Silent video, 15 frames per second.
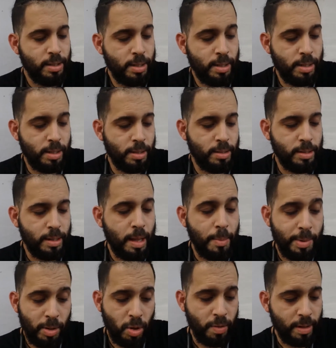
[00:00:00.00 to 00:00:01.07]
to, to
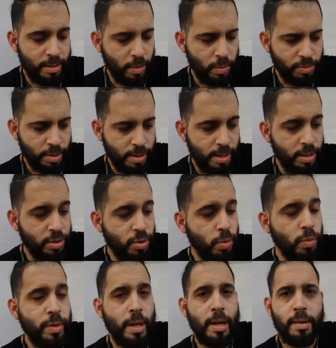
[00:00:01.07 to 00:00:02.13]
let me know that there was an
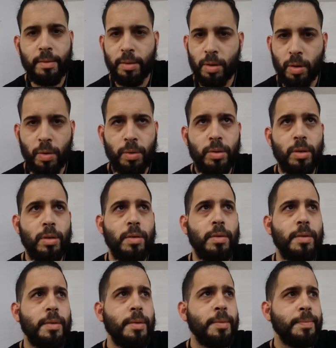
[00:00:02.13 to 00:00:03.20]
issue that, you know,
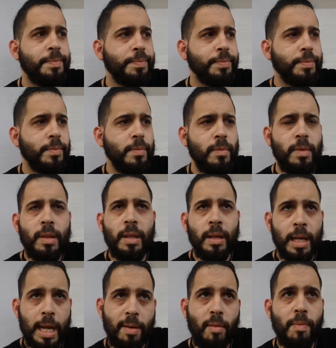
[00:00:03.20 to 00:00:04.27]

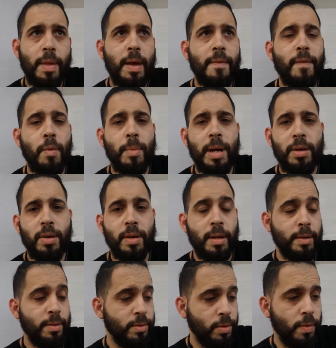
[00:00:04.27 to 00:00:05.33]
to give them the information
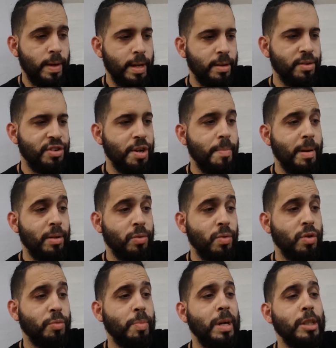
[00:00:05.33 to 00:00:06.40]
and so they can ship it as soon
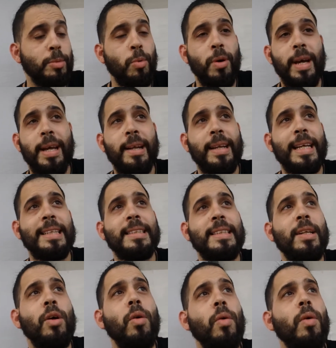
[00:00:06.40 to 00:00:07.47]
as possible. And they
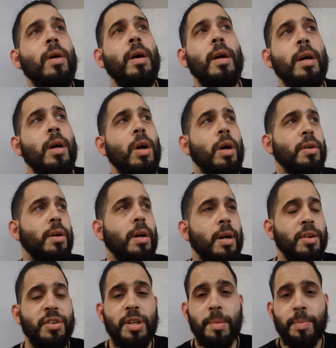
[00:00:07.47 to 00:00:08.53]
still
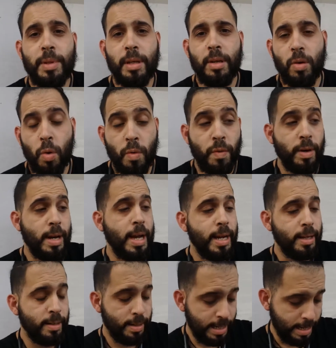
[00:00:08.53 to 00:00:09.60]
uh, shipped it
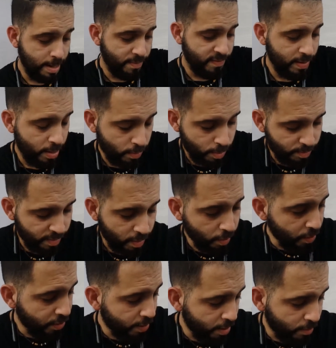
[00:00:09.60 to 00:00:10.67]
overnight. And I'm very,
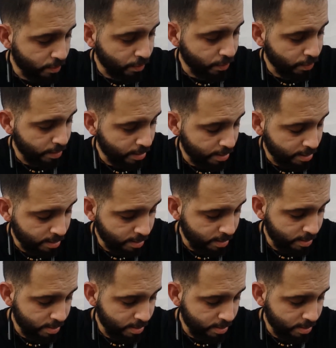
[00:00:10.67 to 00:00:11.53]
very thankful for that.